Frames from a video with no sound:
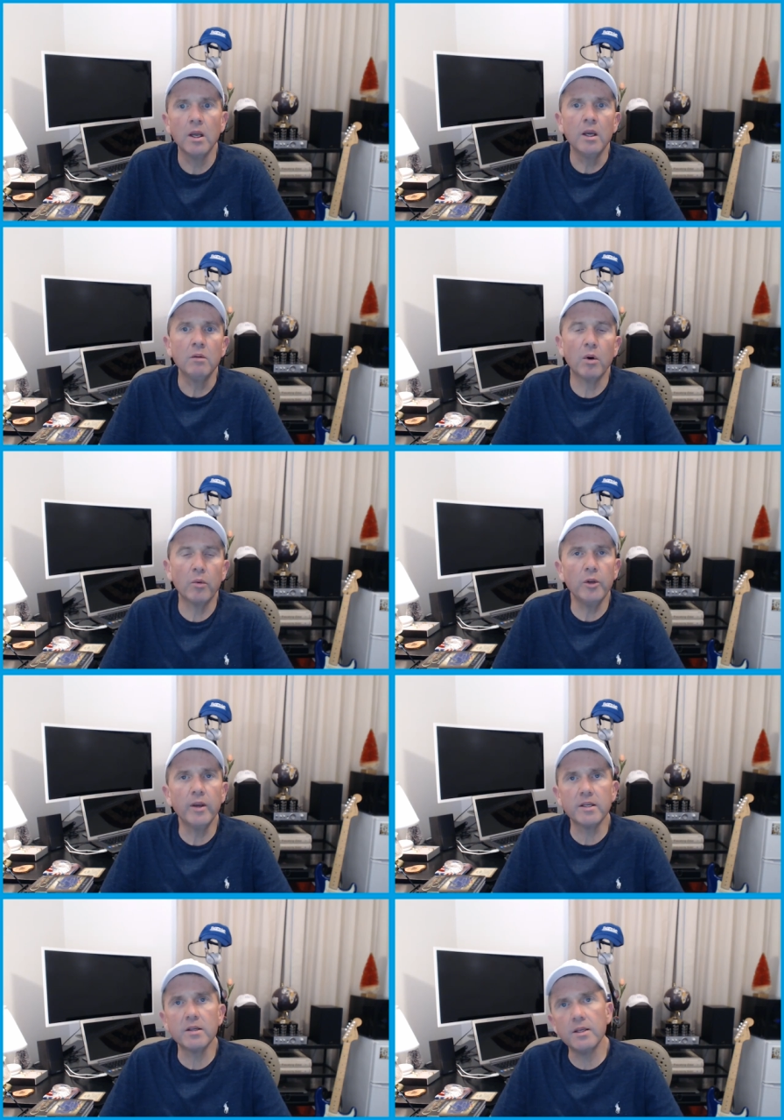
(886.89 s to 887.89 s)
But when you get
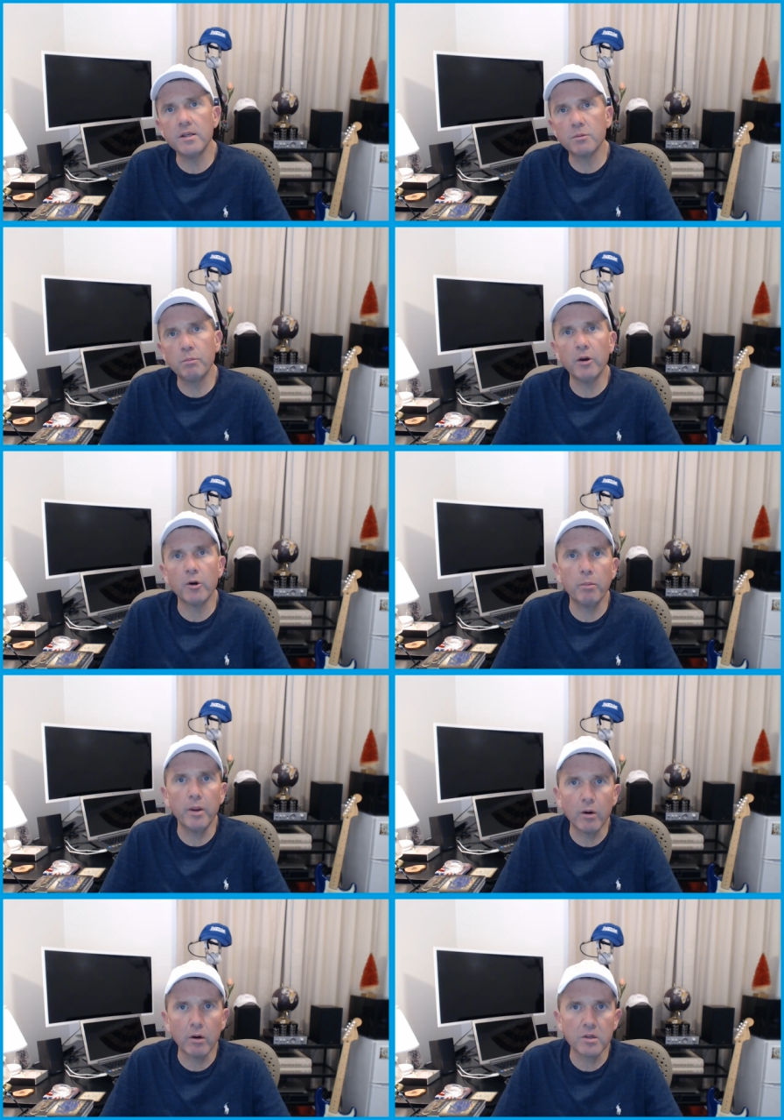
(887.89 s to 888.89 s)
to these
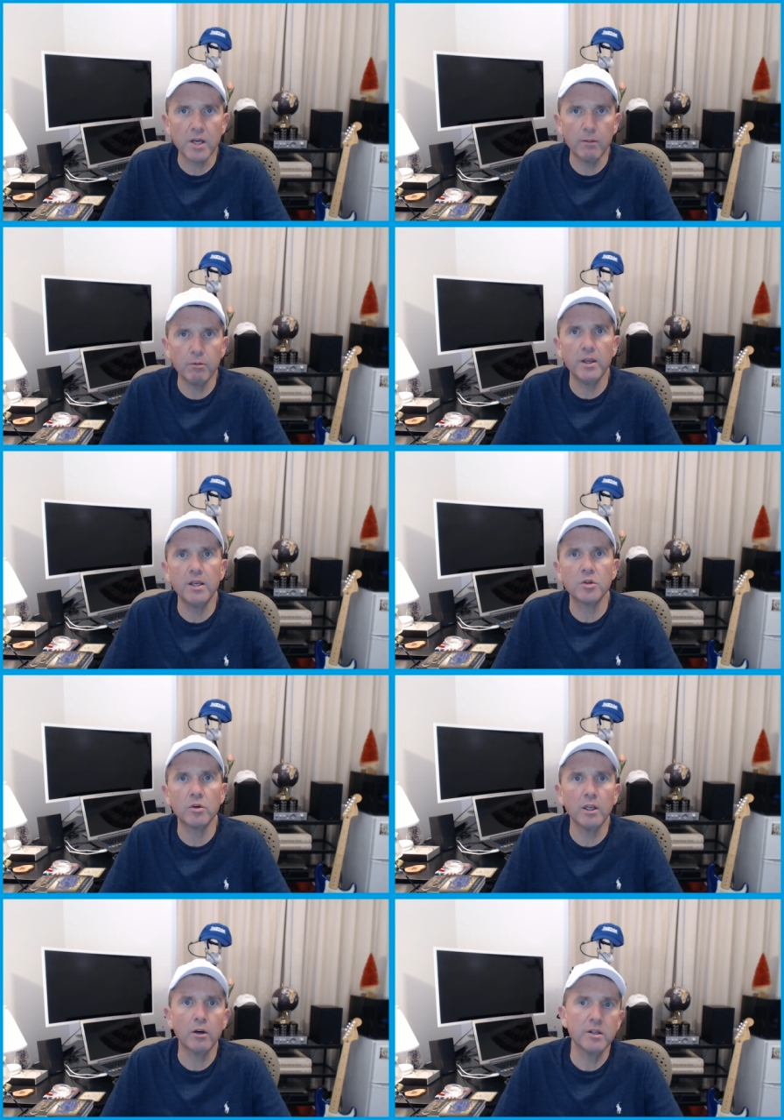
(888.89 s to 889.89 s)
peer-to-peer type things, you're
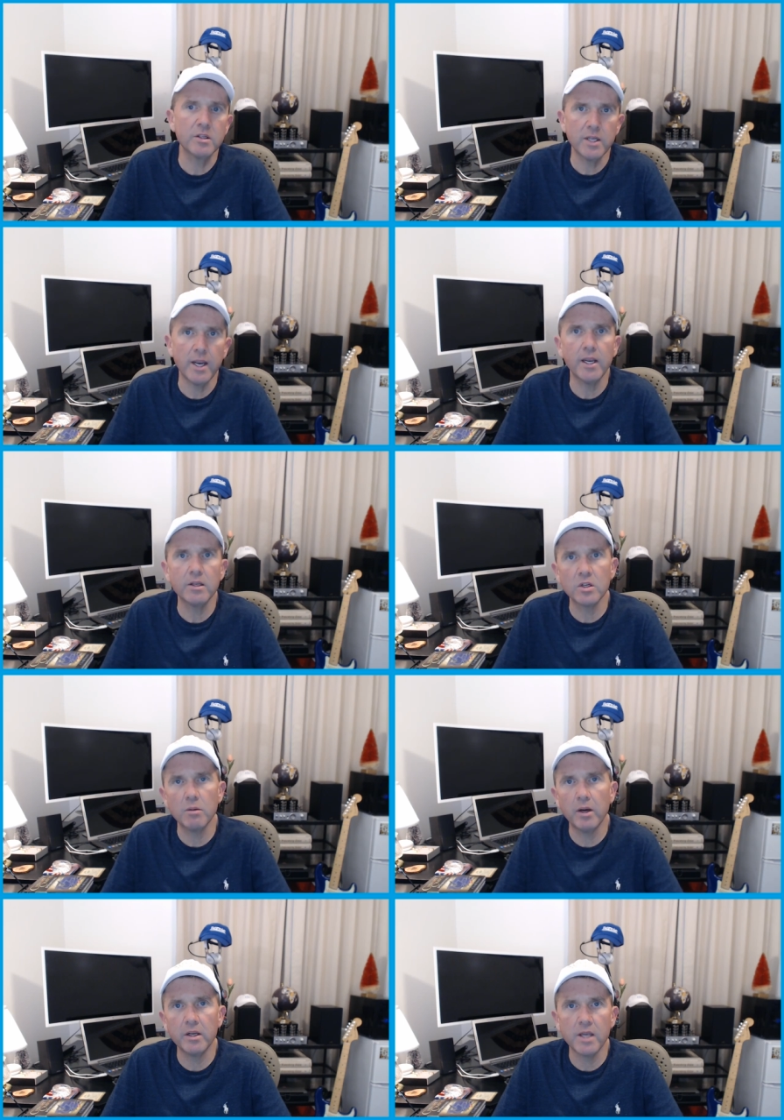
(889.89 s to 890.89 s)
literally staying in
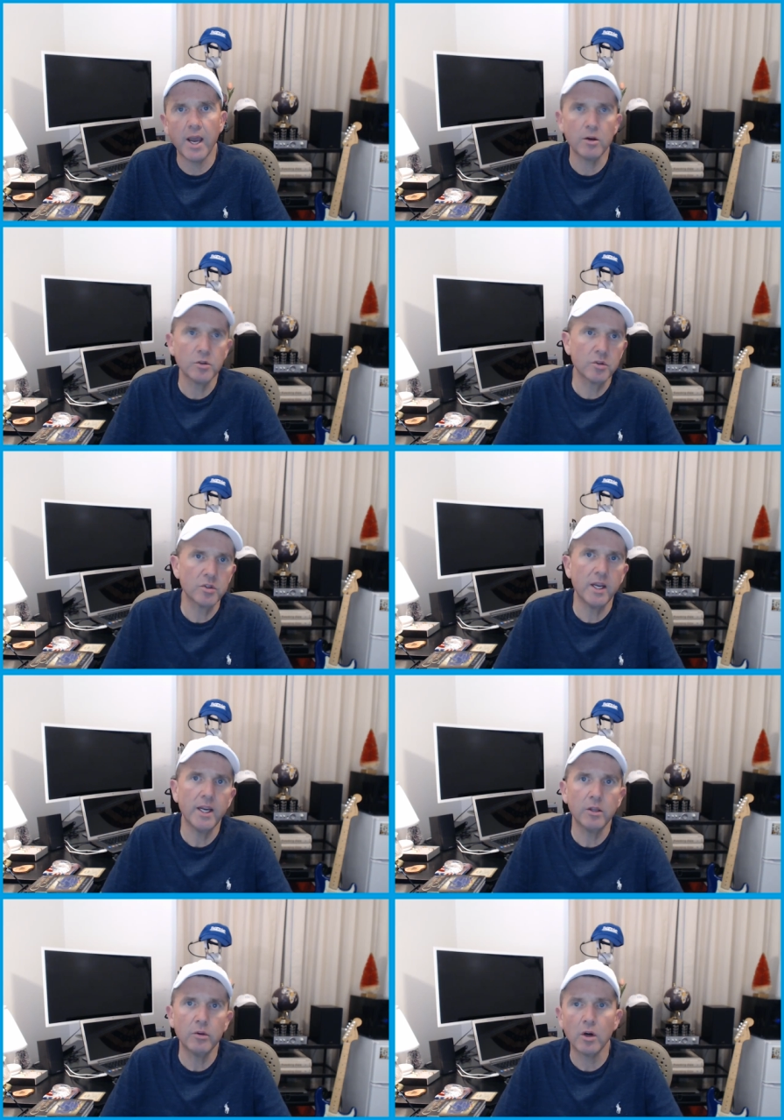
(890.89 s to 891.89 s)
somebody's house, you're staying in
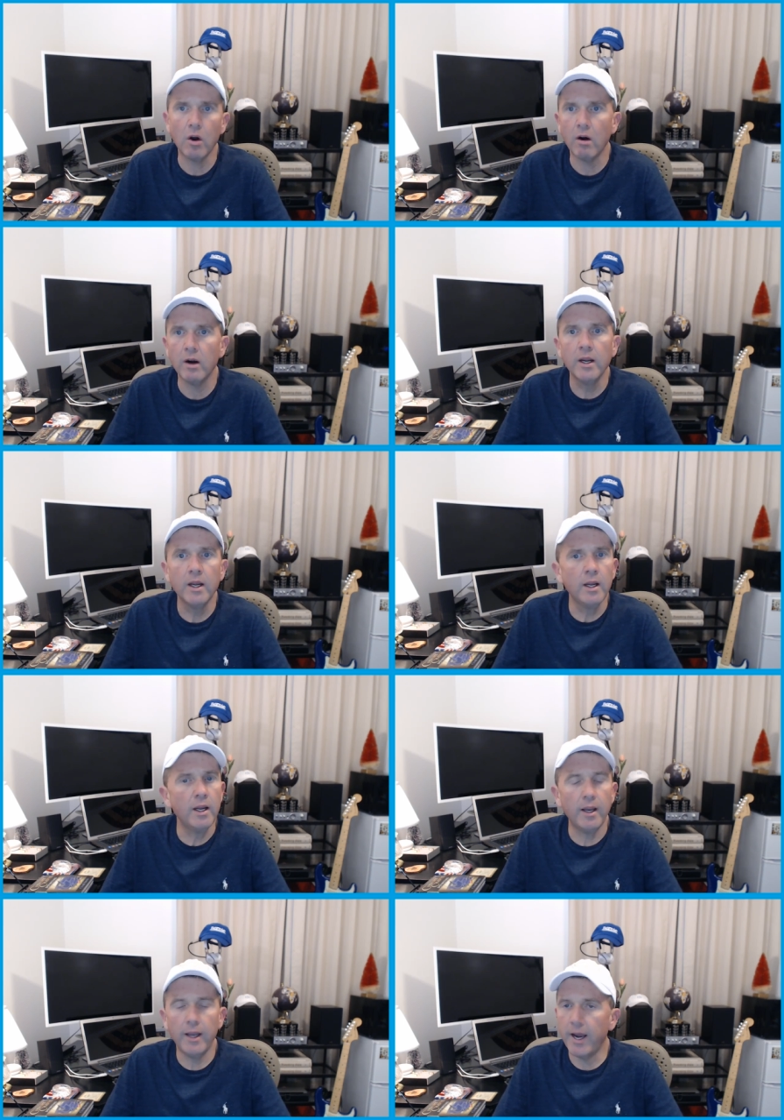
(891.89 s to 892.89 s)
their car,
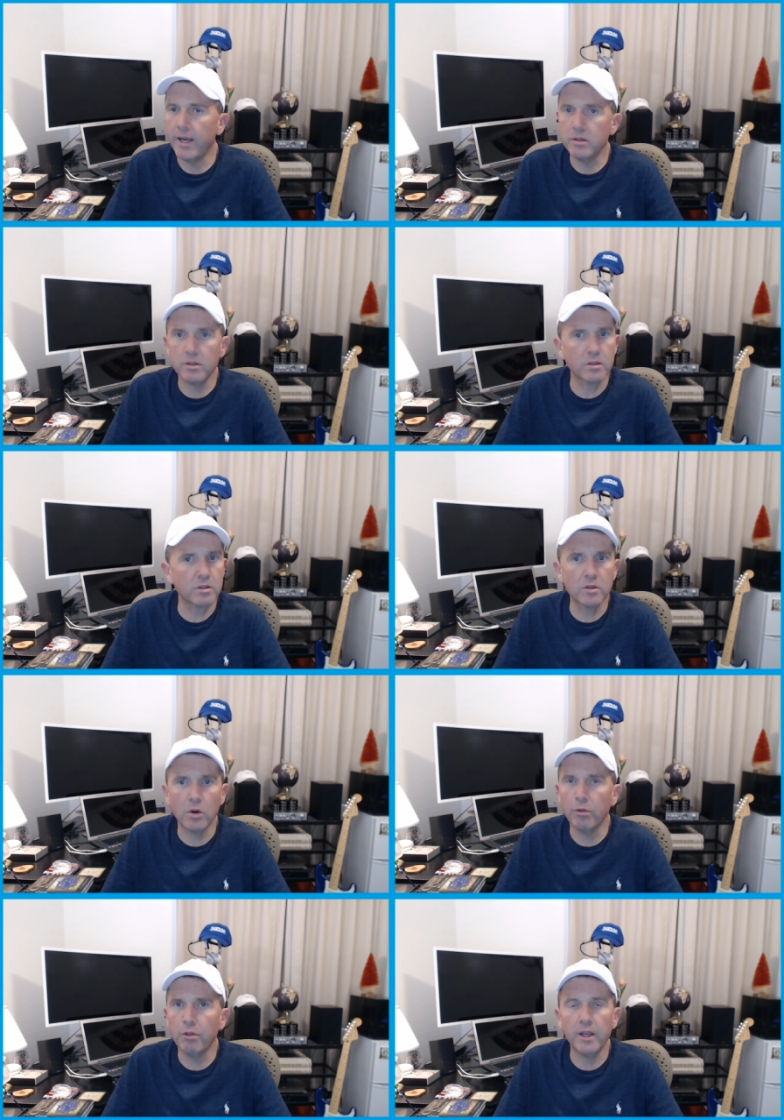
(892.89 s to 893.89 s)
And I just
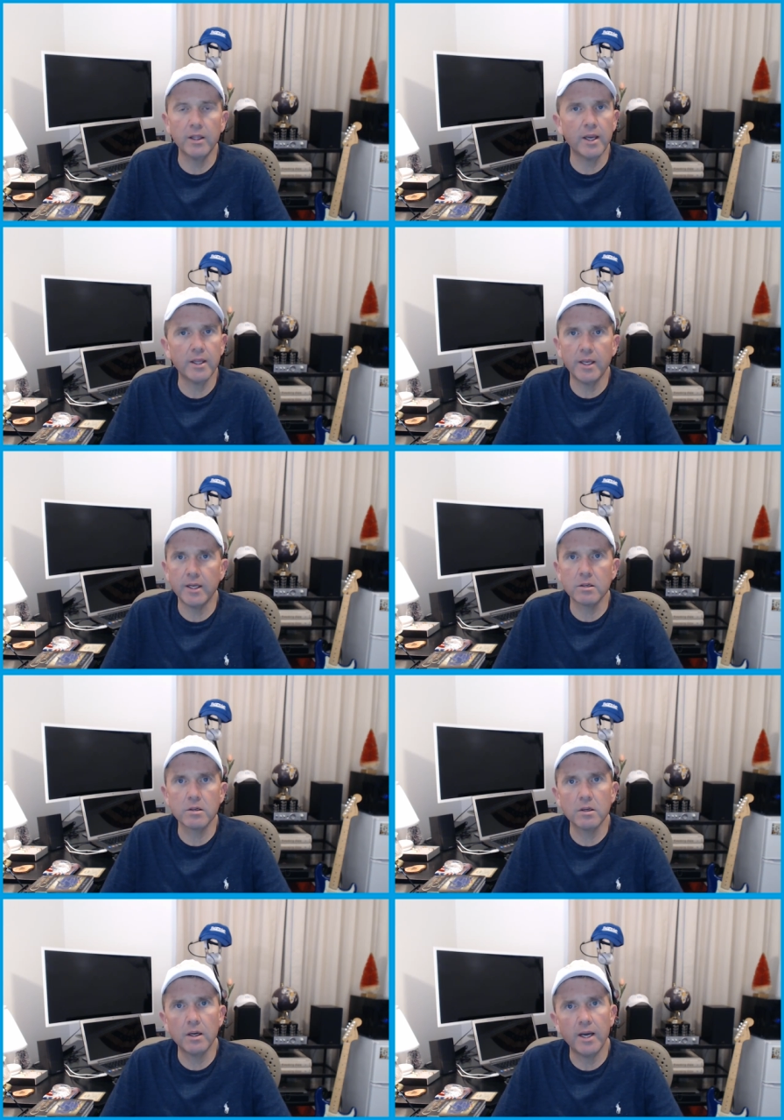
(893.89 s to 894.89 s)
don't think that that's,
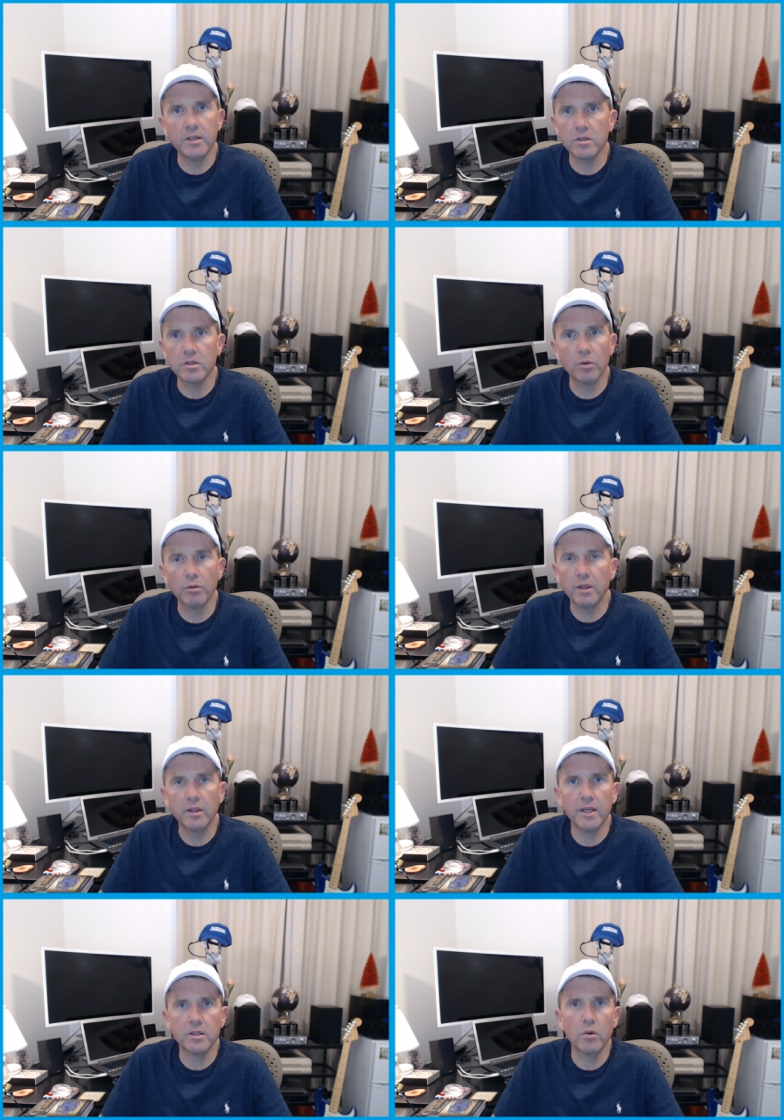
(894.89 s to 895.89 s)
I just don't think
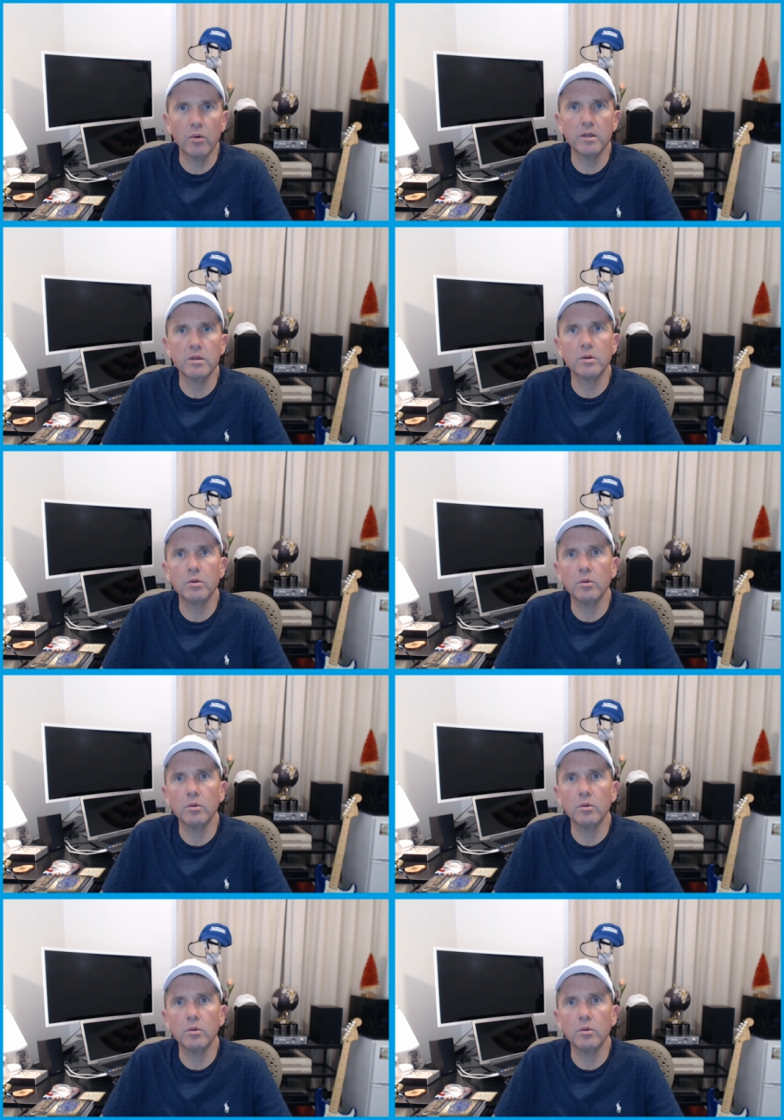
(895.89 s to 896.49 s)
that's going to,